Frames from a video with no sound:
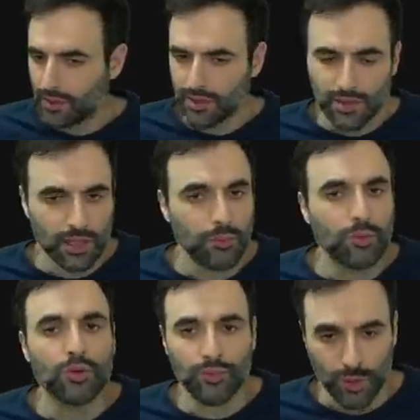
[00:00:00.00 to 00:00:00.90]
it's going to
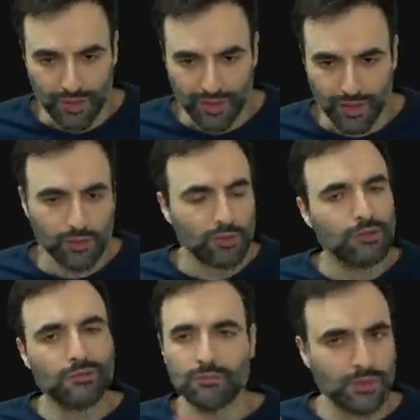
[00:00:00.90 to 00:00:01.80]
move with it.
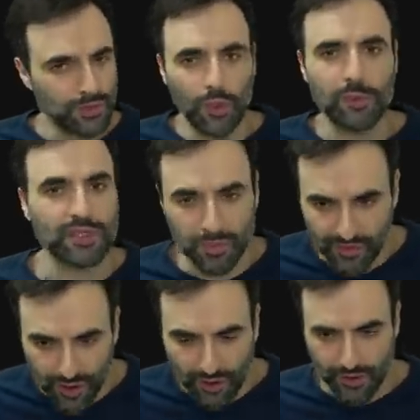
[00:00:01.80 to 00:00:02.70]
There's always going to
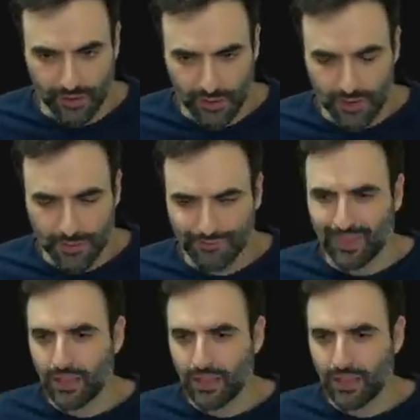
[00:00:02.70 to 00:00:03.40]
be variances.